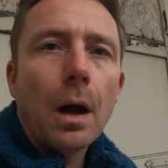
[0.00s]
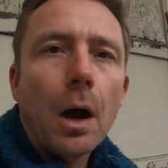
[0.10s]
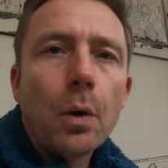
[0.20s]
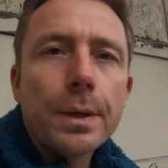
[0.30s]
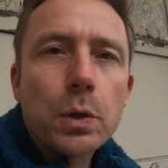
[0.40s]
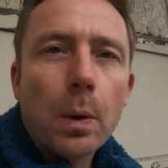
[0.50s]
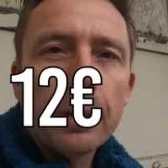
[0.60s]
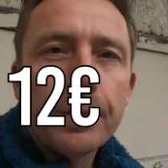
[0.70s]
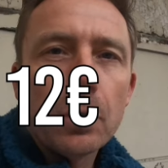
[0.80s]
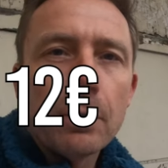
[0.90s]
Only
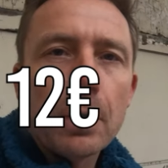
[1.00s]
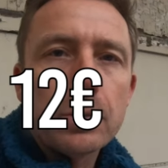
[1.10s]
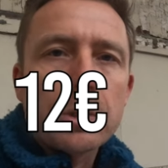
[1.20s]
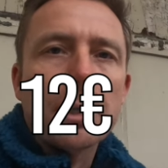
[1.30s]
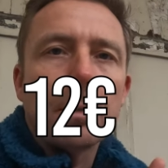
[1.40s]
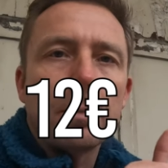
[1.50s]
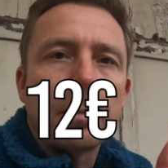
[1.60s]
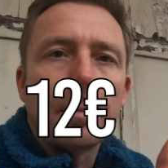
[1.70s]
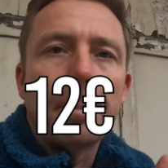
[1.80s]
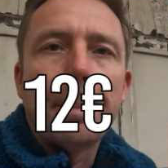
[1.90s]
12 euros too,
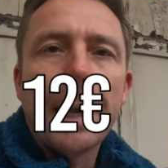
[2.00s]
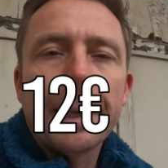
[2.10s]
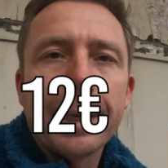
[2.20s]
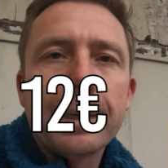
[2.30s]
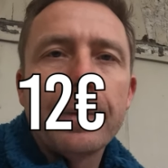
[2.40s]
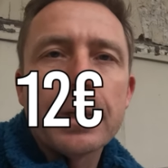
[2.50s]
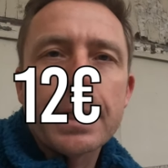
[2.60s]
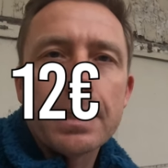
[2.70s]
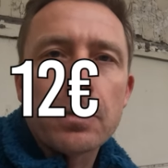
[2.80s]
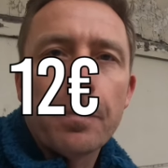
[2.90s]
bargain in the
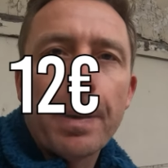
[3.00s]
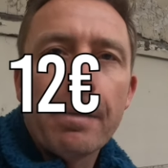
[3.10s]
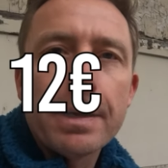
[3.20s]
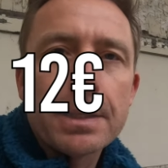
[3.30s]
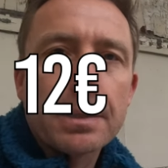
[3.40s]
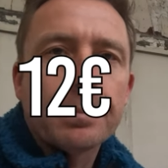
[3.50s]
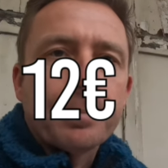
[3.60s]
center of Paris.